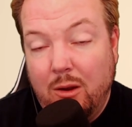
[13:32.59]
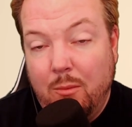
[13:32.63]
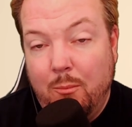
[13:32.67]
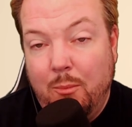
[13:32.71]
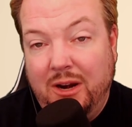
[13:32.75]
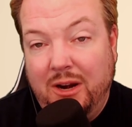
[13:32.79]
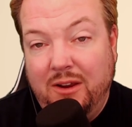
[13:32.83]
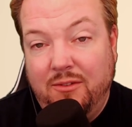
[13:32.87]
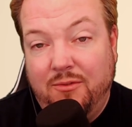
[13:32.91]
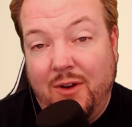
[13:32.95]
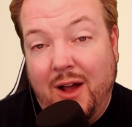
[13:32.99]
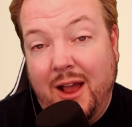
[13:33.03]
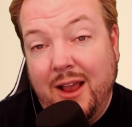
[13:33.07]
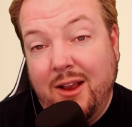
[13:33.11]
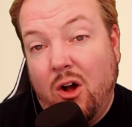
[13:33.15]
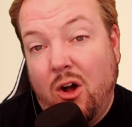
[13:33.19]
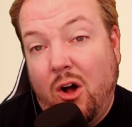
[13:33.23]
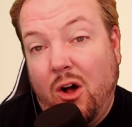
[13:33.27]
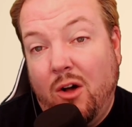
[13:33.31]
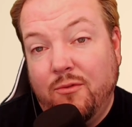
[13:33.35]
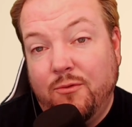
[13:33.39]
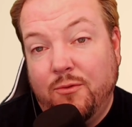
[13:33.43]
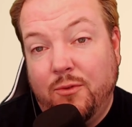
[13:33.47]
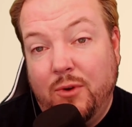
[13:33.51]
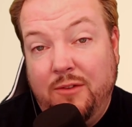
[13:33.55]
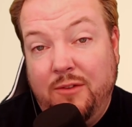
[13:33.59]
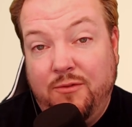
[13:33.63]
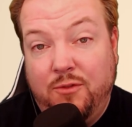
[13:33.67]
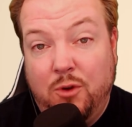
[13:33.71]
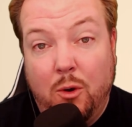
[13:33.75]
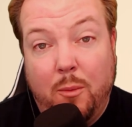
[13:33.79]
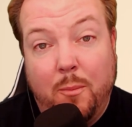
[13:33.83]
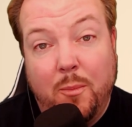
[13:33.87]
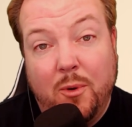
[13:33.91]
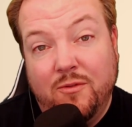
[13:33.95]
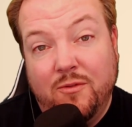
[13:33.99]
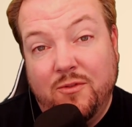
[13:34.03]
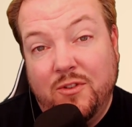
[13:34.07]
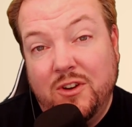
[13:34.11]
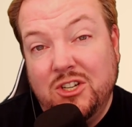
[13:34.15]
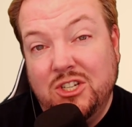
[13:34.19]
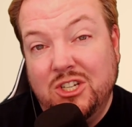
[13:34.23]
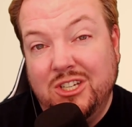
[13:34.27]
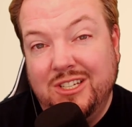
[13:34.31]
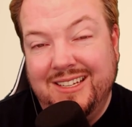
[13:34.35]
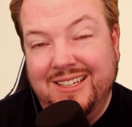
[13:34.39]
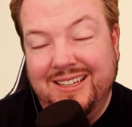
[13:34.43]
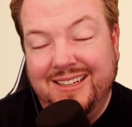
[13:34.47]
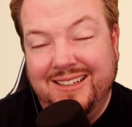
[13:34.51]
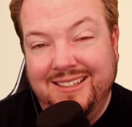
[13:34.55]
But if you're
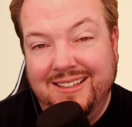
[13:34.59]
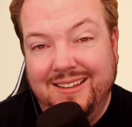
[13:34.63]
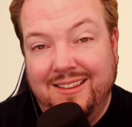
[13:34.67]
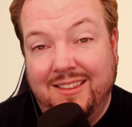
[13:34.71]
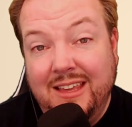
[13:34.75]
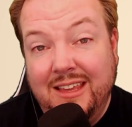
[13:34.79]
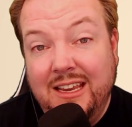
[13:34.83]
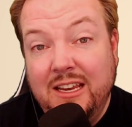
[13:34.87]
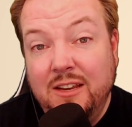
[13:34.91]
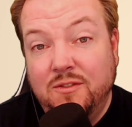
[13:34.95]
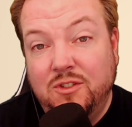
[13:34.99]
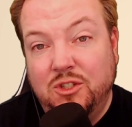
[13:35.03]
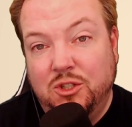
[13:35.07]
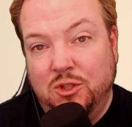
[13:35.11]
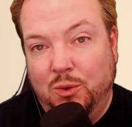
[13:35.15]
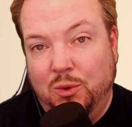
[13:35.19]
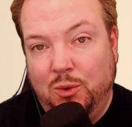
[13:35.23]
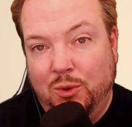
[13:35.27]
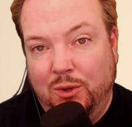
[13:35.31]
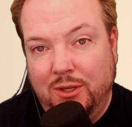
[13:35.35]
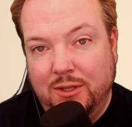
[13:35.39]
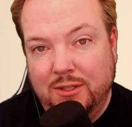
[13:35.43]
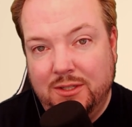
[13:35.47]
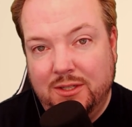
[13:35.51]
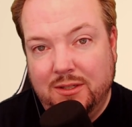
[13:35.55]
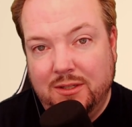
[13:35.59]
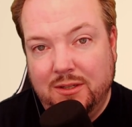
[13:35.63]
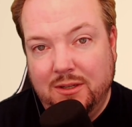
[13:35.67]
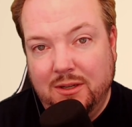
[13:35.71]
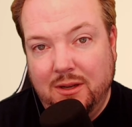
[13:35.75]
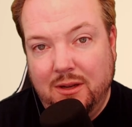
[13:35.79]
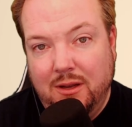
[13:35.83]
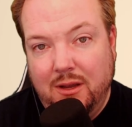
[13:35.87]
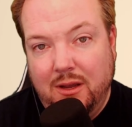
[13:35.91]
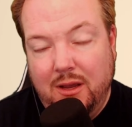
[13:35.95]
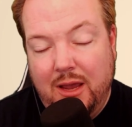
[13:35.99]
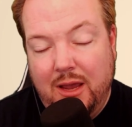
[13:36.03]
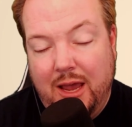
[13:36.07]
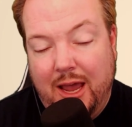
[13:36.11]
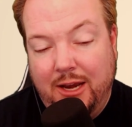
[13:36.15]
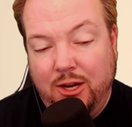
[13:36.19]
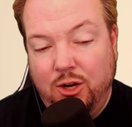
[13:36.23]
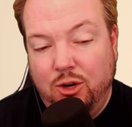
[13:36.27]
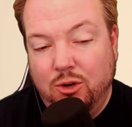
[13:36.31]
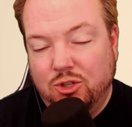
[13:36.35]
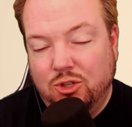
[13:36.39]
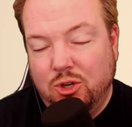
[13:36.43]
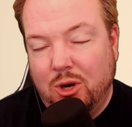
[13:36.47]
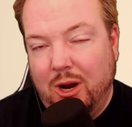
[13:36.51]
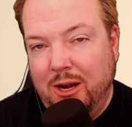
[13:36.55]
proficient in thieves' tools and
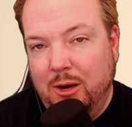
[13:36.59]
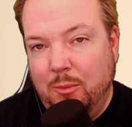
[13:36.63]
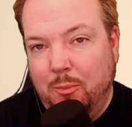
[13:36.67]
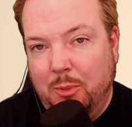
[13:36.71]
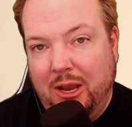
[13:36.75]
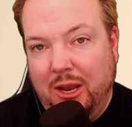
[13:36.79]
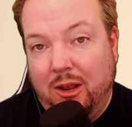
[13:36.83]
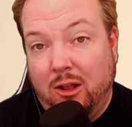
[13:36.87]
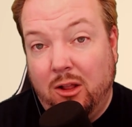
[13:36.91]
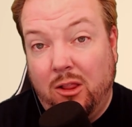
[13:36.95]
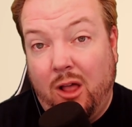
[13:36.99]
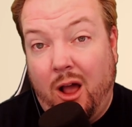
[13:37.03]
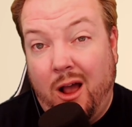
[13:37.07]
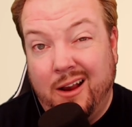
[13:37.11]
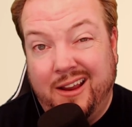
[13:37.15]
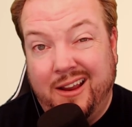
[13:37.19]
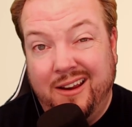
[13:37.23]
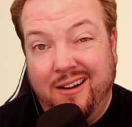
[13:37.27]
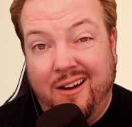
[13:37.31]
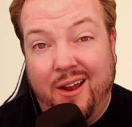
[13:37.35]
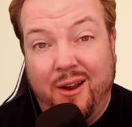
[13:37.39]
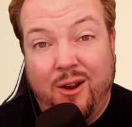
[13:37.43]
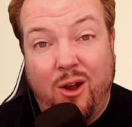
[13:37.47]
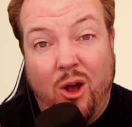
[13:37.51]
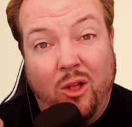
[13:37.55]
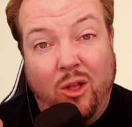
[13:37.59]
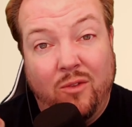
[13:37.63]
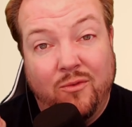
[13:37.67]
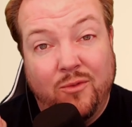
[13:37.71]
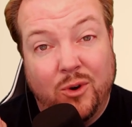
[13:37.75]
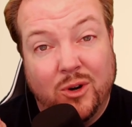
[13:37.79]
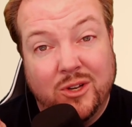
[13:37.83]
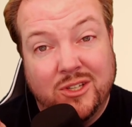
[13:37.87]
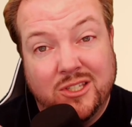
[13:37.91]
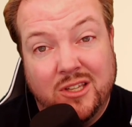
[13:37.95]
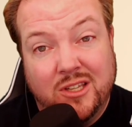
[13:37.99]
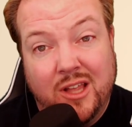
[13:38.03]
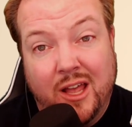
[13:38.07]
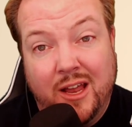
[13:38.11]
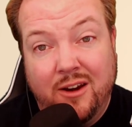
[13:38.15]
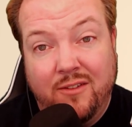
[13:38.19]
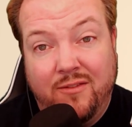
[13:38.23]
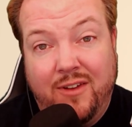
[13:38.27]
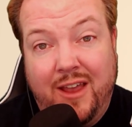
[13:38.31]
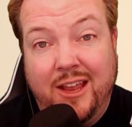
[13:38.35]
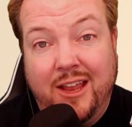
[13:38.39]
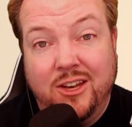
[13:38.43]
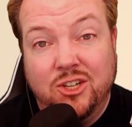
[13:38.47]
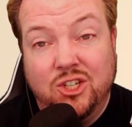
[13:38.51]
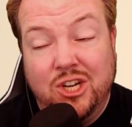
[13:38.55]
you're trying to pick a lock and I call for a sleight
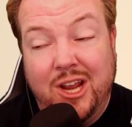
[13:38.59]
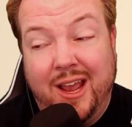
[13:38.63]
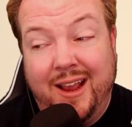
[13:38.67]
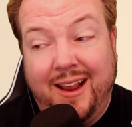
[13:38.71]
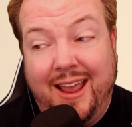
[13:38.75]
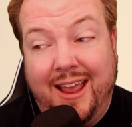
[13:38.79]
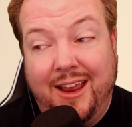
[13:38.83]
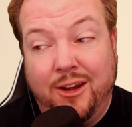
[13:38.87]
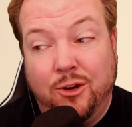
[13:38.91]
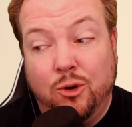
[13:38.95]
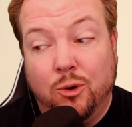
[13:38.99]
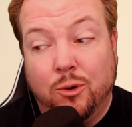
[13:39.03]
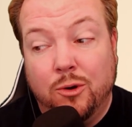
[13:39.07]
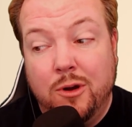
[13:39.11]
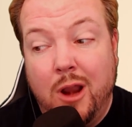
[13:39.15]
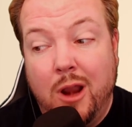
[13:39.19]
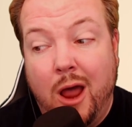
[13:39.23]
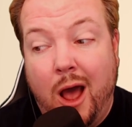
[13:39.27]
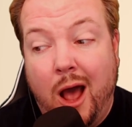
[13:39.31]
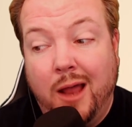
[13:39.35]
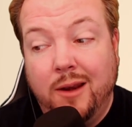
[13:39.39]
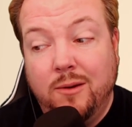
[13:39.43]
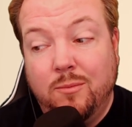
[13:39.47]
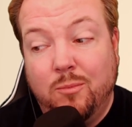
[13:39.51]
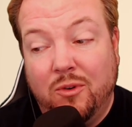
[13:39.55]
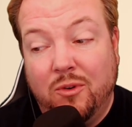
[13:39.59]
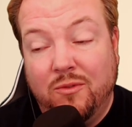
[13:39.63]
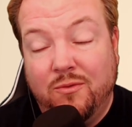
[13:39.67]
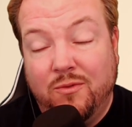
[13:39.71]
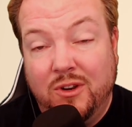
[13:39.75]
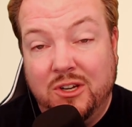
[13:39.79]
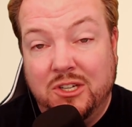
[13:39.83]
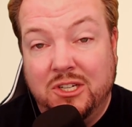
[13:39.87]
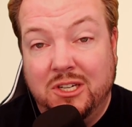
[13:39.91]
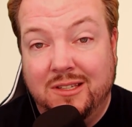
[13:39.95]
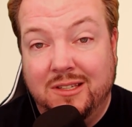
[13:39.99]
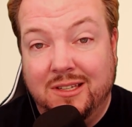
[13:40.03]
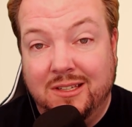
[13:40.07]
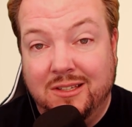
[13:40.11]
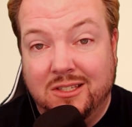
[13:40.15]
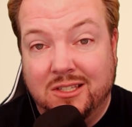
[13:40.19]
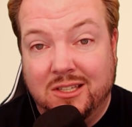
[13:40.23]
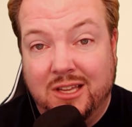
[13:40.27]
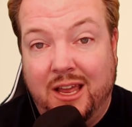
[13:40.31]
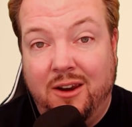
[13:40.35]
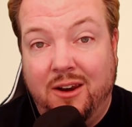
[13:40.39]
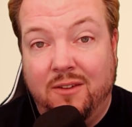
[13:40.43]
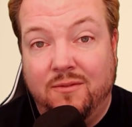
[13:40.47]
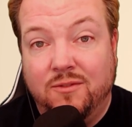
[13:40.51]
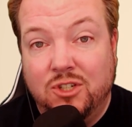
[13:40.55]
of hand check and you're not proficient in
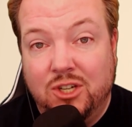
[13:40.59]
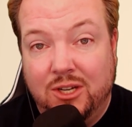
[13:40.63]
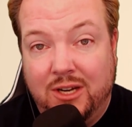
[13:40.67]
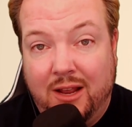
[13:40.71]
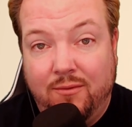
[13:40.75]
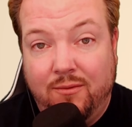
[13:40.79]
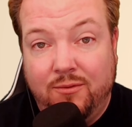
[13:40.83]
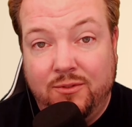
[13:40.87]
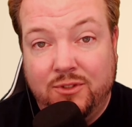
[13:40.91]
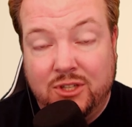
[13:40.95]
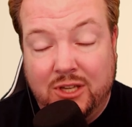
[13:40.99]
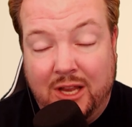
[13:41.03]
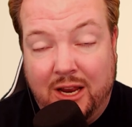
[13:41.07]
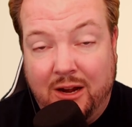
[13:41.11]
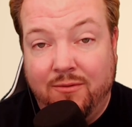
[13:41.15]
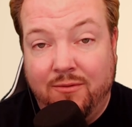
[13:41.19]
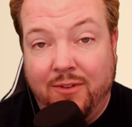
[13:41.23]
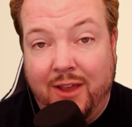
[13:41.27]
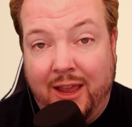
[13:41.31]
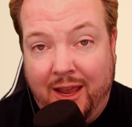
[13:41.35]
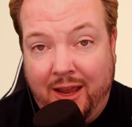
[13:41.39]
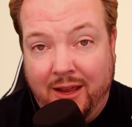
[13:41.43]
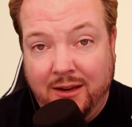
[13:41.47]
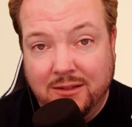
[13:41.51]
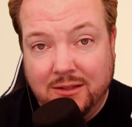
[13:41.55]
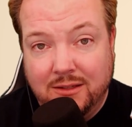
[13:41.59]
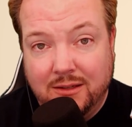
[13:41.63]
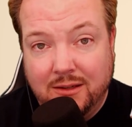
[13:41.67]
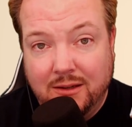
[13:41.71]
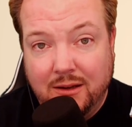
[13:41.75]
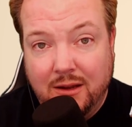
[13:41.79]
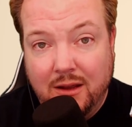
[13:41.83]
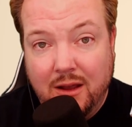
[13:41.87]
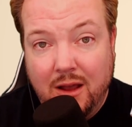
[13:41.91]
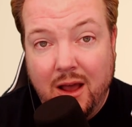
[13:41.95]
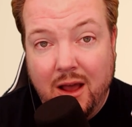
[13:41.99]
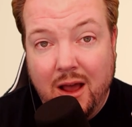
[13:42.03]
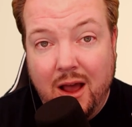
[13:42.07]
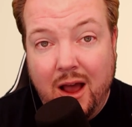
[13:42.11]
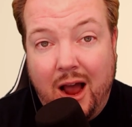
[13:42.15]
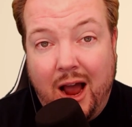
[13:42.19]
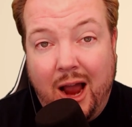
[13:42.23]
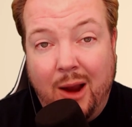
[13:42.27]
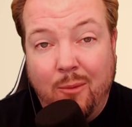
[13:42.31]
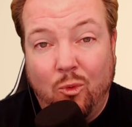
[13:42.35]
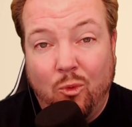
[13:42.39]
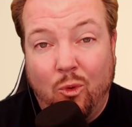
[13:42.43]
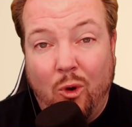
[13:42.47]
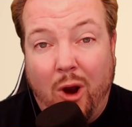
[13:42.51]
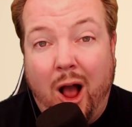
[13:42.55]
sleight of hand,
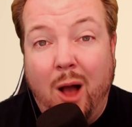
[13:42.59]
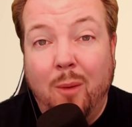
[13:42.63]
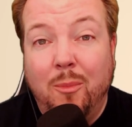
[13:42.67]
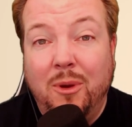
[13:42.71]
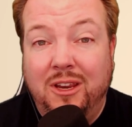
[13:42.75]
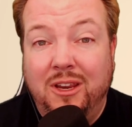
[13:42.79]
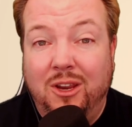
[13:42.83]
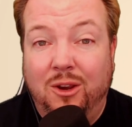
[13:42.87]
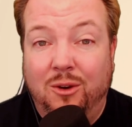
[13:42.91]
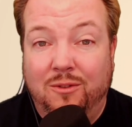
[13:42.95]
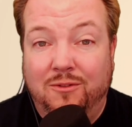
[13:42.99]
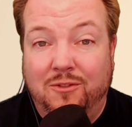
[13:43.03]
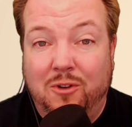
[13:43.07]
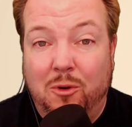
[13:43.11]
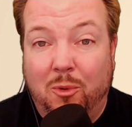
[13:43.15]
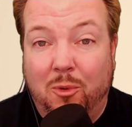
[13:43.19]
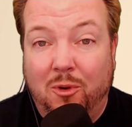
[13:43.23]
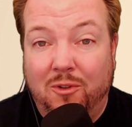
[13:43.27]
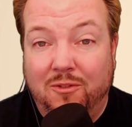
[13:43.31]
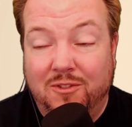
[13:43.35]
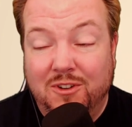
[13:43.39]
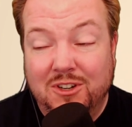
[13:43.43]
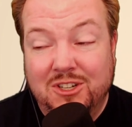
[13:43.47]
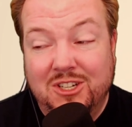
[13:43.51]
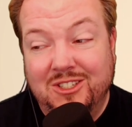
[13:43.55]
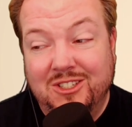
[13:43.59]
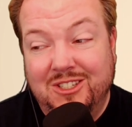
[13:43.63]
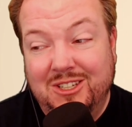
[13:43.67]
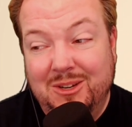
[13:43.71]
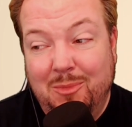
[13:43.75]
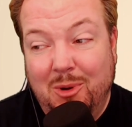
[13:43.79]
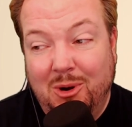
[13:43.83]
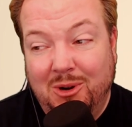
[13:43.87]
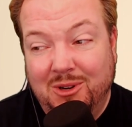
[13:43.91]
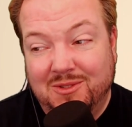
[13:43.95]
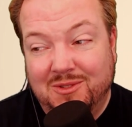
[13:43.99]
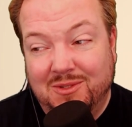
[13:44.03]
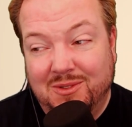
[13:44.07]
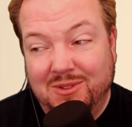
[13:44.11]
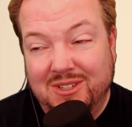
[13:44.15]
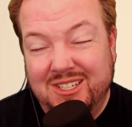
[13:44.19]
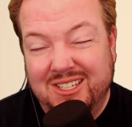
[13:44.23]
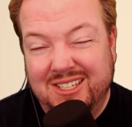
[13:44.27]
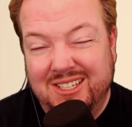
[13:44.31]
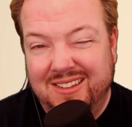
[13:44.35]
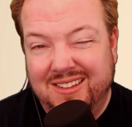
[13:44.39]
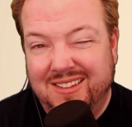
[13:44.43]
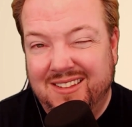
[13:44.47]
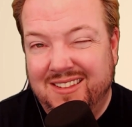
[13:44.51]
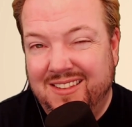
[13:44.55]
I'm robbing you of your proficiency bonus for
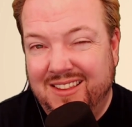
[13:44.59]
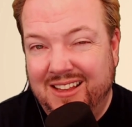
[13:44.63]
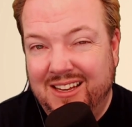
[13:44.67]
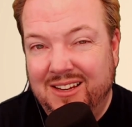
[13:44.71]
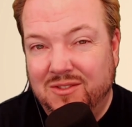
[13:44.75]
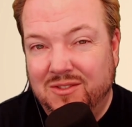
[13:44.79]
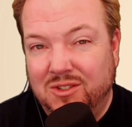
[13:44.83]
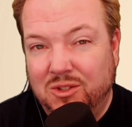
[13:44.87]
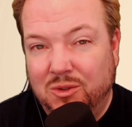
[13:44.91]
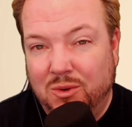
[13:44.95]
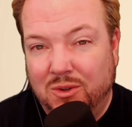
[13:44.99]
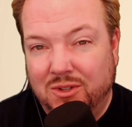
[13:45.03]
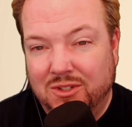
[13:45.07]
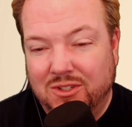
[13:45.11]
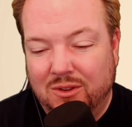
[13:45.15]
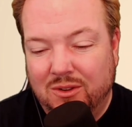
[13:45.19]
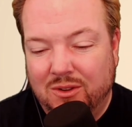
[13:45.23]
this thieves' tools.